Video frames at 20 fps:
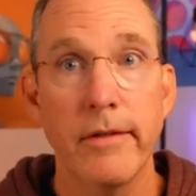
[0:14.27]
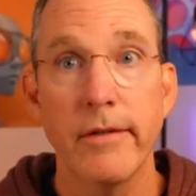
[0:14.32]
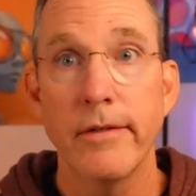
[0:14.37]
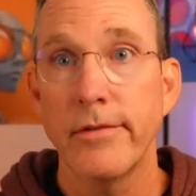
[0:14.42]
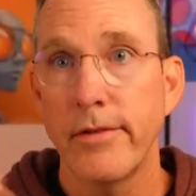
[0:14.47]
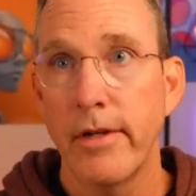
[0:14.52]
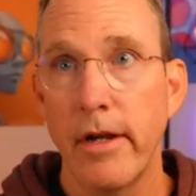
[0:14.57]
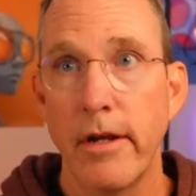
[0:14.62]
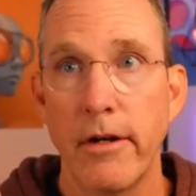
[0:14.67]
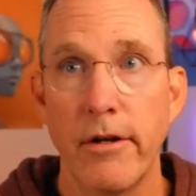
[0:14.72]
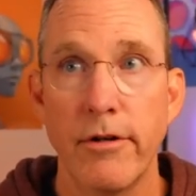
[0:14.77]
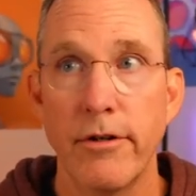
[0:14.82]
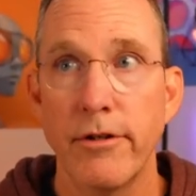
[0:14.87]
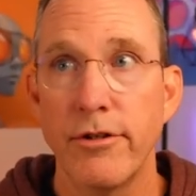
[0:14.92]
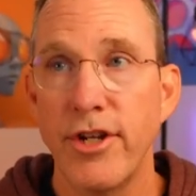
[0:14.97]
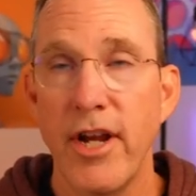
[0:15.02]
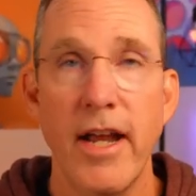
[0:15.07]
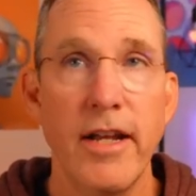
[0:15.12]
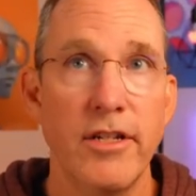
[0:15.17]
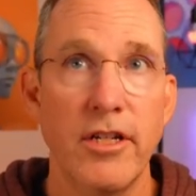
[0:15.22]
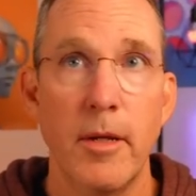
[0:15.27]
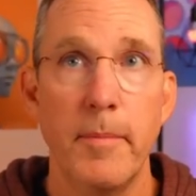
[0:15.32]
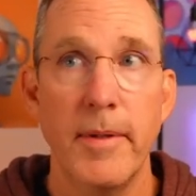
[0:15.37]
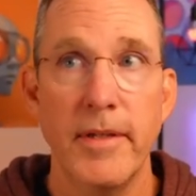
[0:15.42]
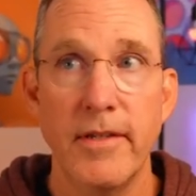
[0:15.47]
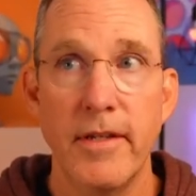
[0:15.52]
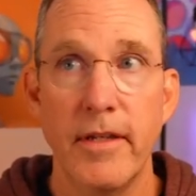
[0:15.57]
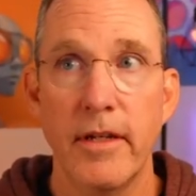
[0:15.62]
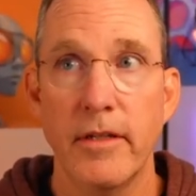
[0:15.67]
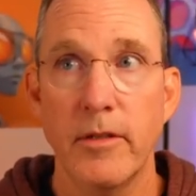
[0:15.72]
in the standard
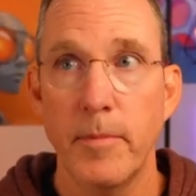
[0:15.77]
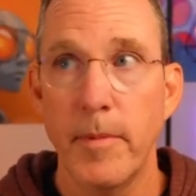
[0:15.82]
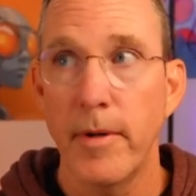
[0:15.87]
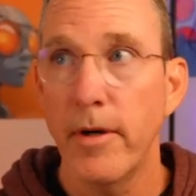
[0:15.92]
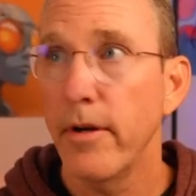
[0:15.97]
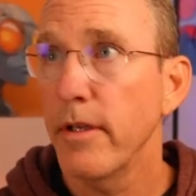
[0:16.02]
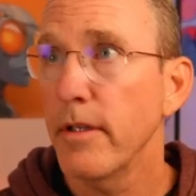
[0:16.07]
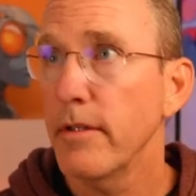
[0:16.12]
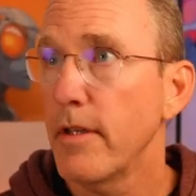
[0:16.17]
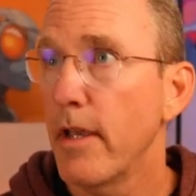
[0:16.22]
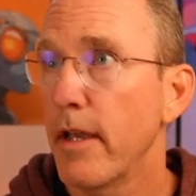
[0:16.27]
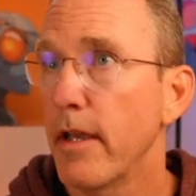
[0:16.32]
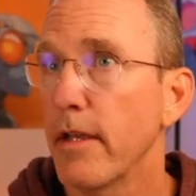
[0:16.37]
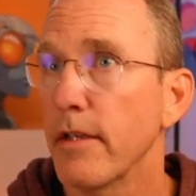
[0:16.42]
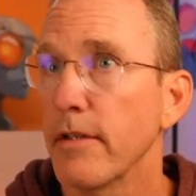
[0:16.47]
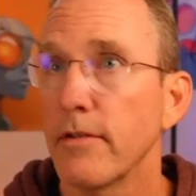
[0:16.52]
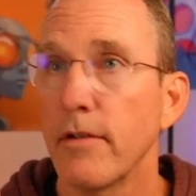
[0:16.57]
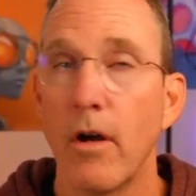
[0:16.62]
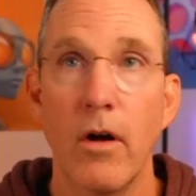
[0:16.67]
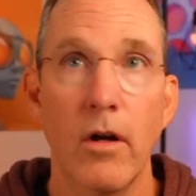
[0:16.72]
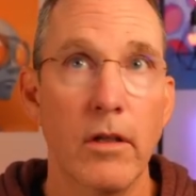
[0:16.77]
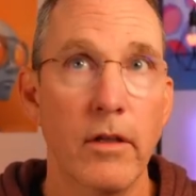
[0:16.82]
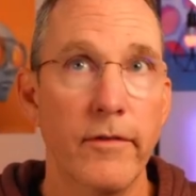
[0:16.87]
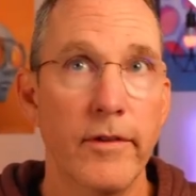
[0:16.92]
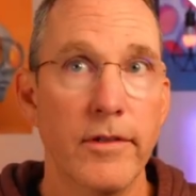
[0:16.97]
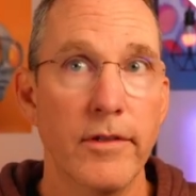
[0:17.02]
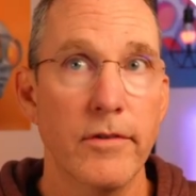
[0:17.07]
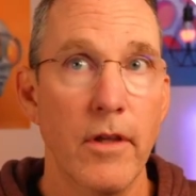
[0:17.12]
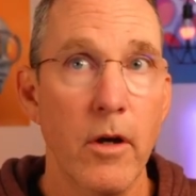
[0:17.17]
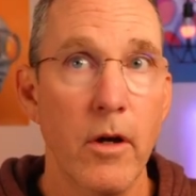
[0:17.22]
ChatGPT experience as all of
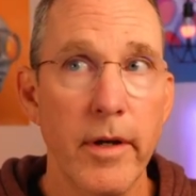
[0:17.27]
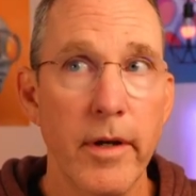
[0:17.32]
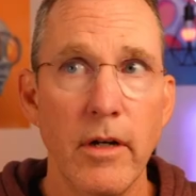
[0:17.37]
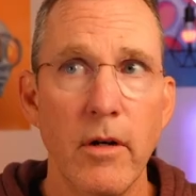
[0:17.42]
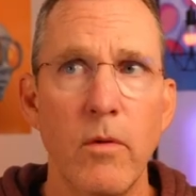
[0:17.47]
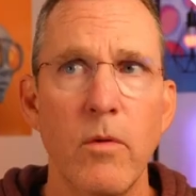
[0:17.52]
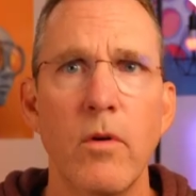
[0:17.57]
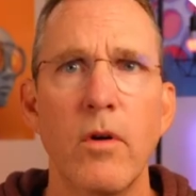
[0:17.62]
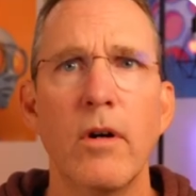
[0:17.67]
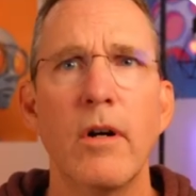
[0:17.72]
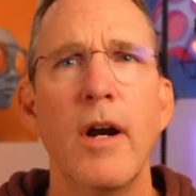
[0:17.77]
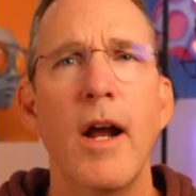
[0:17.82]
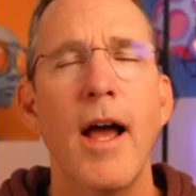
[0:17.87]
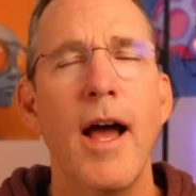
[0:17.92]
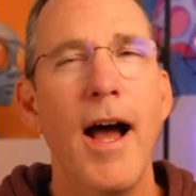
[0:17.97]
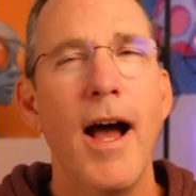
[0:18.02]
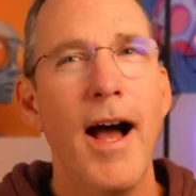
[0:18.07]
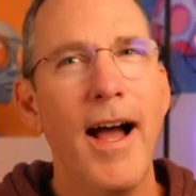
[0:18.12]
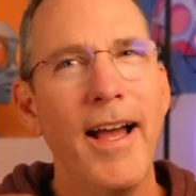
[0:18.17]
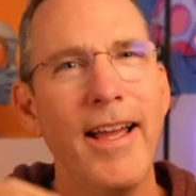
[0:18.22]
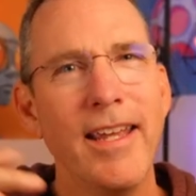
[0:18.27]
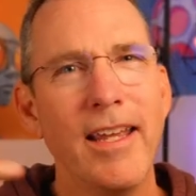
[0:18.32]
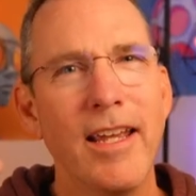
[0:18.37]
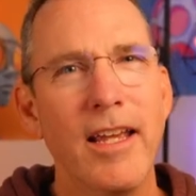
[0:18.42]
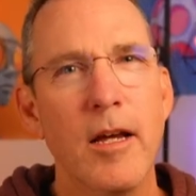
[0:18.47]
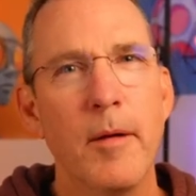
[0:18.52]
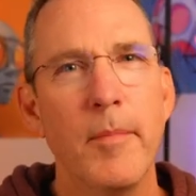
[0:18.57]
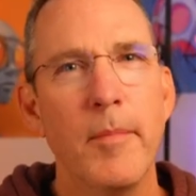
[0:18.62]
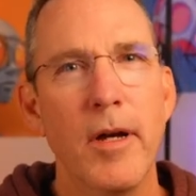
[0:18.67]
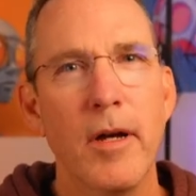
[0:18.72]
us know it, or I
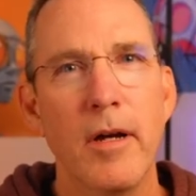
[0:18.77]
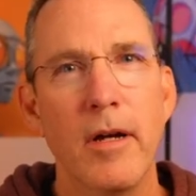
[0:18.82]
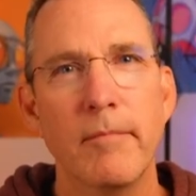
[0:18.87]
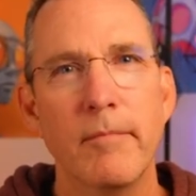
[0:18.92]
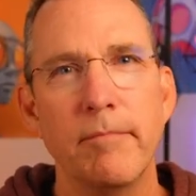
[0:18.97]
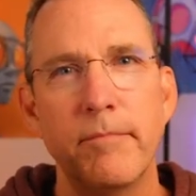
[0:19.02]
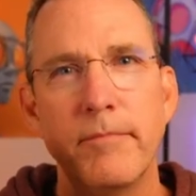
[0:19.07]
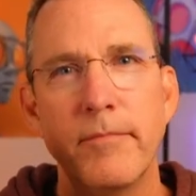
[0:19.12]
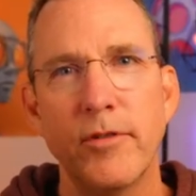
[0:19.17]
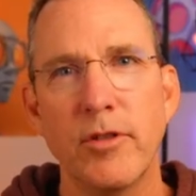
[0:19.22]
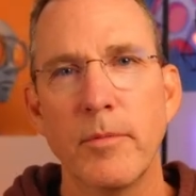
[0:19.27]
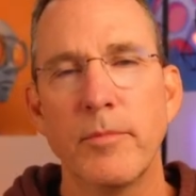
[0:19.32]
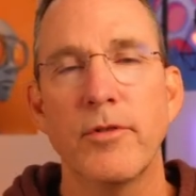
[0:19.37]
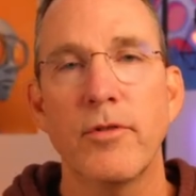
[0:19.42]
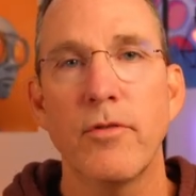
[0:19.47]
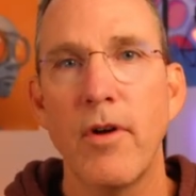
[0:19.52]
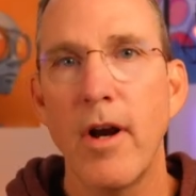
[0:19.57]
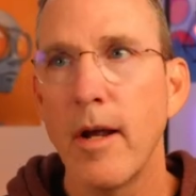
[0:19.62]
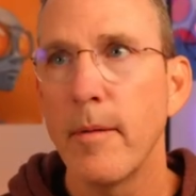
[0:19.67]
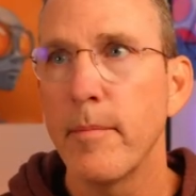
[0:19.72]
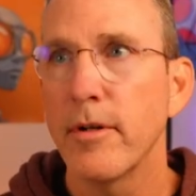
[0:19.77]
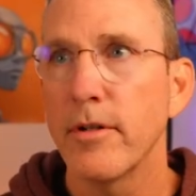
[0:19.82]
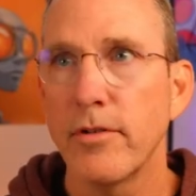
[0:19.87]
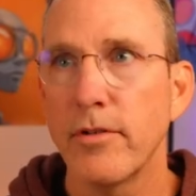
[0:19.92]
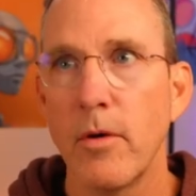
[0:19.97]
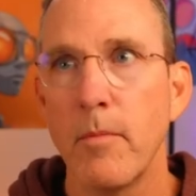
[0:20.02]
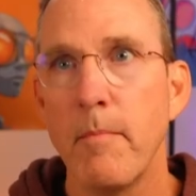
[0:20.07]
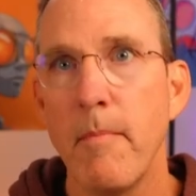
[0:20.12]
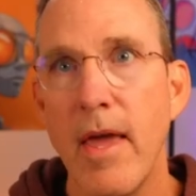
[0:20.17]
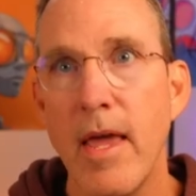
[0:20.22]
am a subscribers,
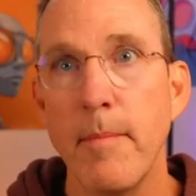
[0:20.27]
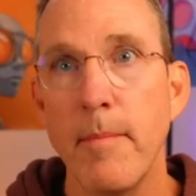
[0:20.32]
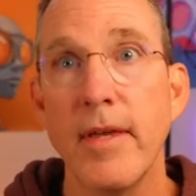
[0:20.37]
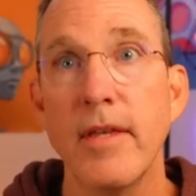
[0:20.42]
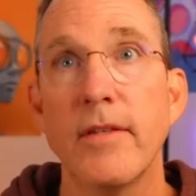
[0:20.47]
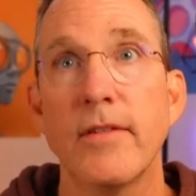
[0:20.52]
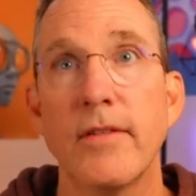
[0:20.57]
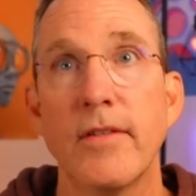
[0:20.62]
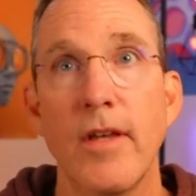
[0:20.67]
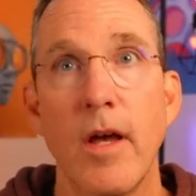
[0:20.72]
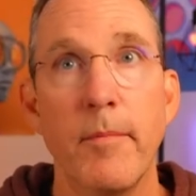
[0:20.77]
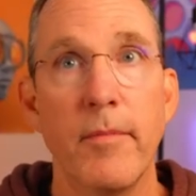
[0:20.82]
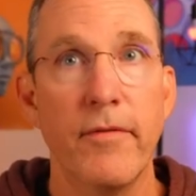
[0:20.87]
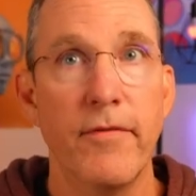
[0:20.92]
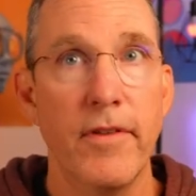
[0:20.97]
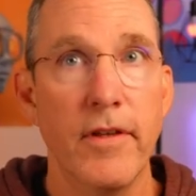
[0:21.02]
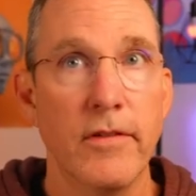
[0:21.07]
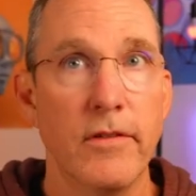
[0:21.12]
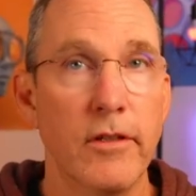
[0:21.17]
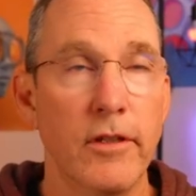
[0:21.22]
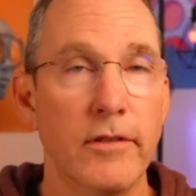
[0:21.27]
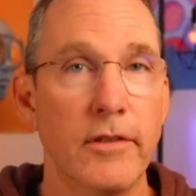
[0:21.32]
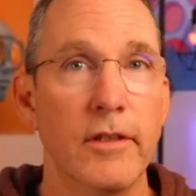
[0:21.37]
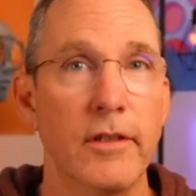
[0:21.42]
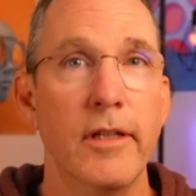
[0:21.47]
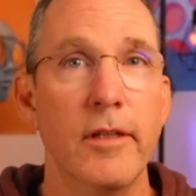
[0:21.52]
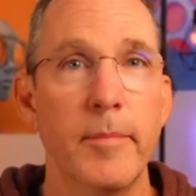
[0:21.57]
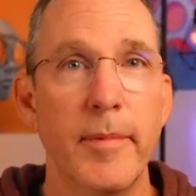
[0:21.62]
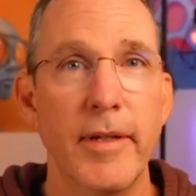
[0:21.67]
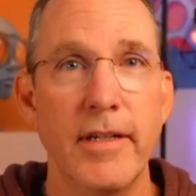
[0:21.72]
so maybe some of this looks a
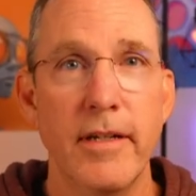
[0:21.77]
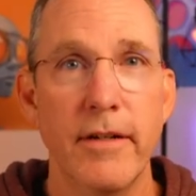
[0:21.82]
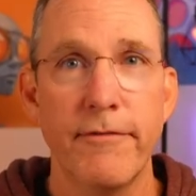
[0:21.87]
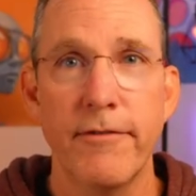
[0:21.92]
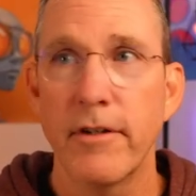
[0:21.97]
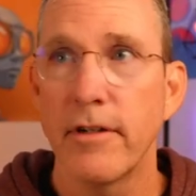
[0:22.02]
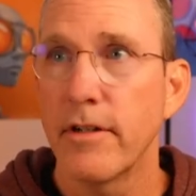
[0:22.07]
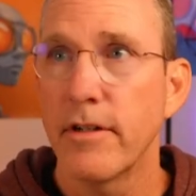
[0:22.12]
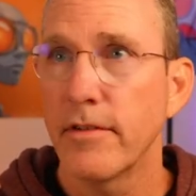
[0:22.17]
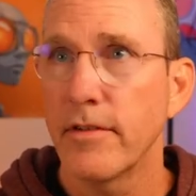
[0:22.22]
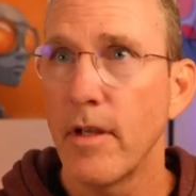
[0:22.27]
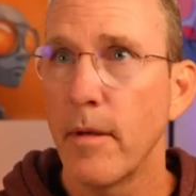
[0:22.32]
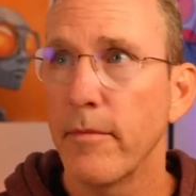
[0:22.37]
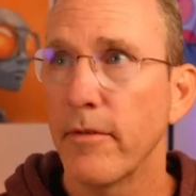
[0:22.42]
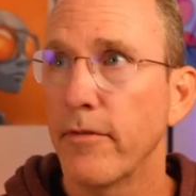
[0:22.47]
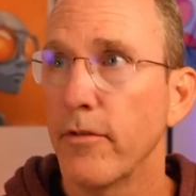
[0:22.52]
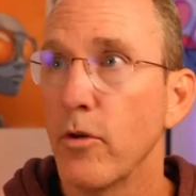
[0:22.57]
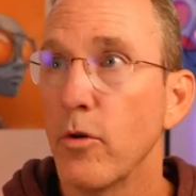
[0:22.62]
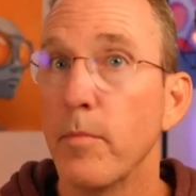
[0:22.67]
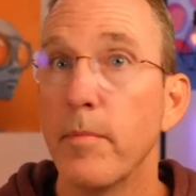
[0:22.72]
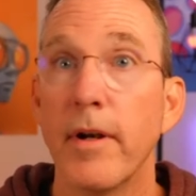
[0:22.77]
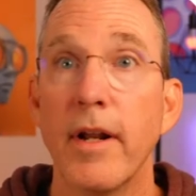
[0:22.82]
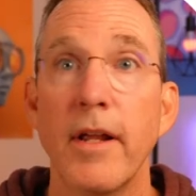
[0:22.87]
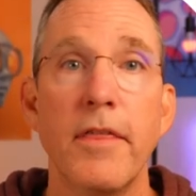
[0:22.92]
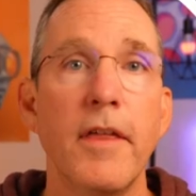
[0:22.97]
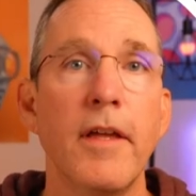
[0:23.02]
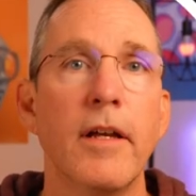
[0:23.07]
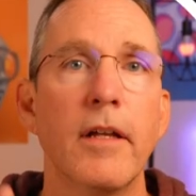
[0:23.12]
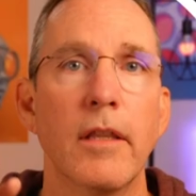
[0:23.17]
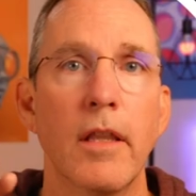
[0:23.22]
little bit different to some of you, but I
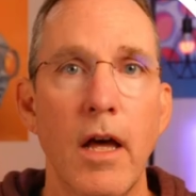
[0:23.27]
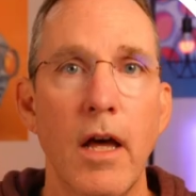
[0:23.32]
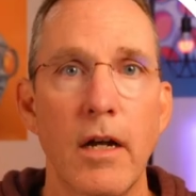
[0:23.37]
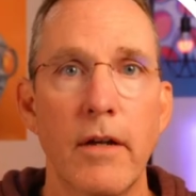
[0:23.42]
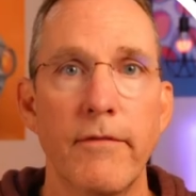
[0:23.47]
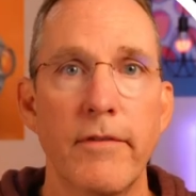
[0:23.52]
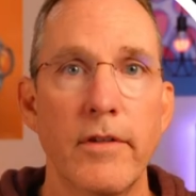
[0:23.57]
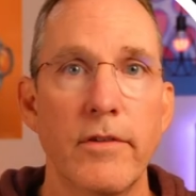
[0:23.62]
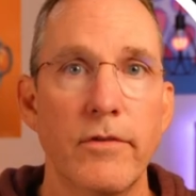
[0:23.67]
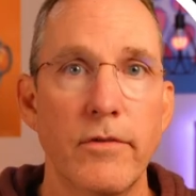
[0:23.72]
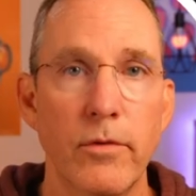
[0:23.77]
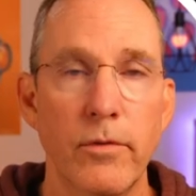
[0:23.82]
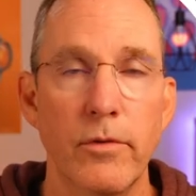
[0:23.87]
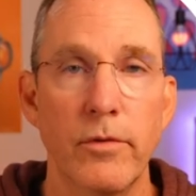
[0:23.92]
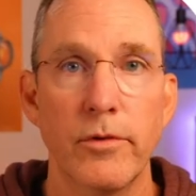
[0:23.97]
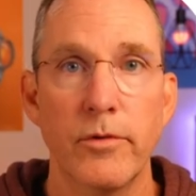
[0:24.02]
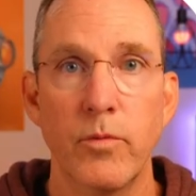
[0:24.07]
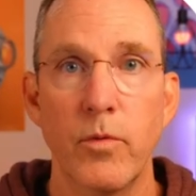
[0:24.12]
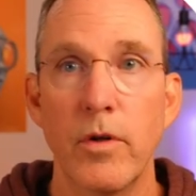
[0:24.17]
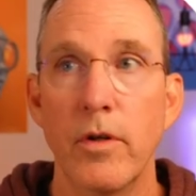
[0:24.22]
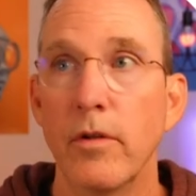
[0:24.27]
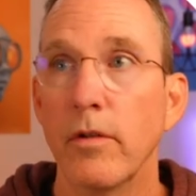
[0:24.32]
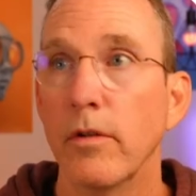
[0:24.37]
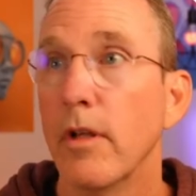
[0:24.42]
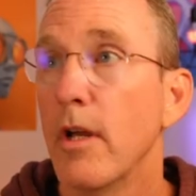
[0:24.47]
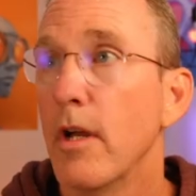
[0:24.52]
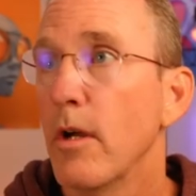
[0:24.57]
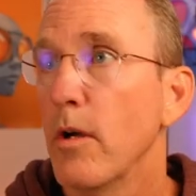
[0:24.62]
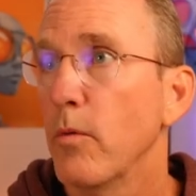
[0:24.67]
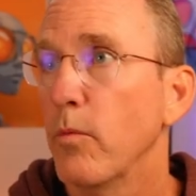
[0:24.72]
think a lot of these tools will
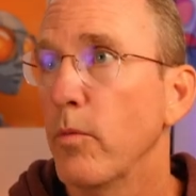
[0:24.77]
